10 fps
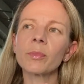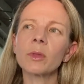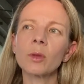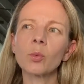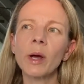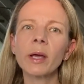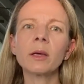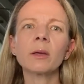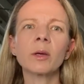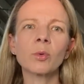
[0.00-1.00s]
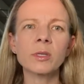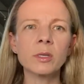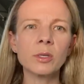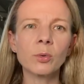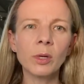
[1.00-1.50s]
the way it was
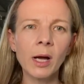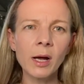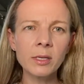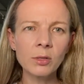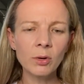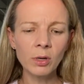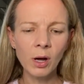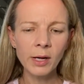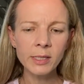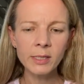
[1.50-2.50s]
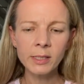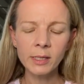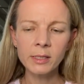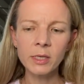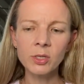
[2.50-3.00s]
is you would cast on
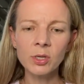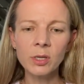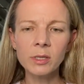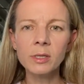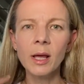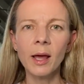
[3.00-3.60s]
96 stitches